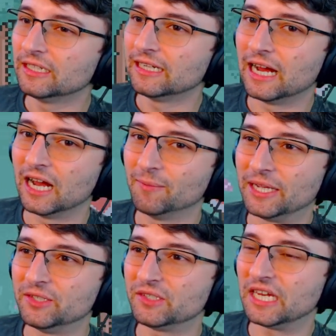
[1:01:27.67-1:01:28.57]

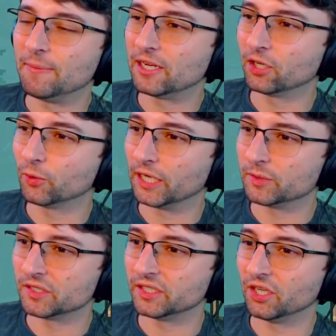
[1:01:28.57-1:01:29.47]
I used Game Maker when I
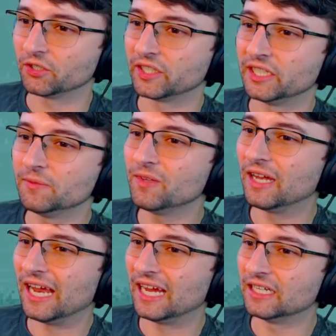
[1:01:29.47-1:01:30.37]
was a younger kid,
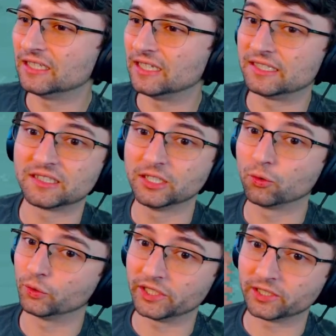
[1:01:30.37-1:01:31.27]
and it's
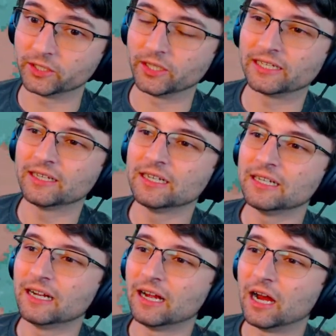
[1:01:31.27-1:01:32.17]
still really good. Like,
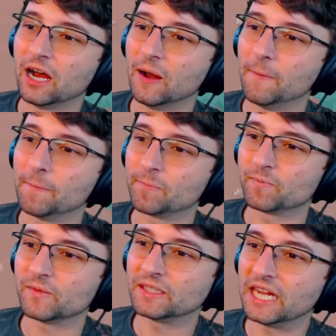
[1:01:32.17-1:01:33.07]

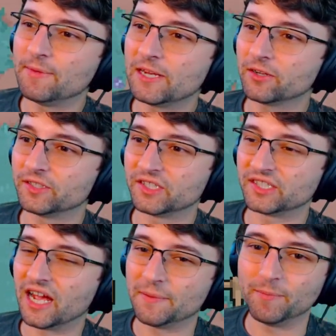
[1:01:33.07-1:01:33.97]
Game Maker has
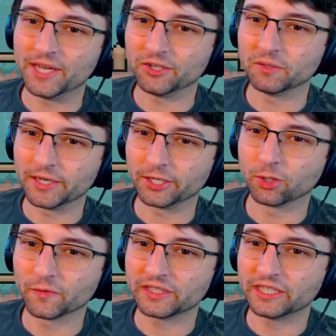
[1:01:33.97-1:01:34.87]
just gotten better and
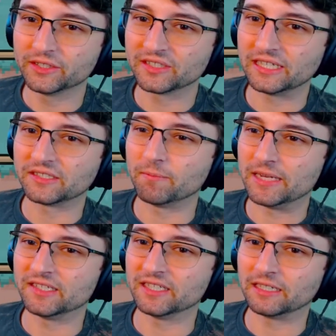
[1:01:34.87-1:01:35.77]
better over the years, and that's
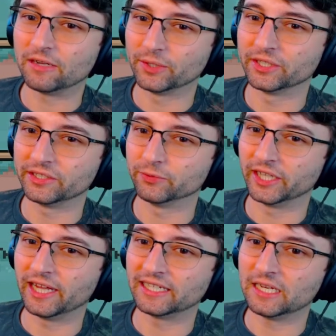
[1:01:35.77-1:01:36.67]
amazing. I really,
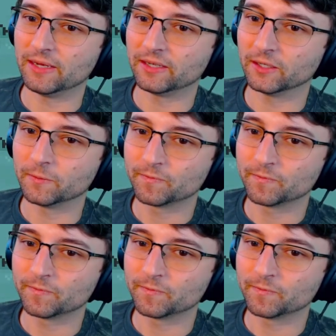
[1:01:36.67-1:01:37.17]
really like Game Maker.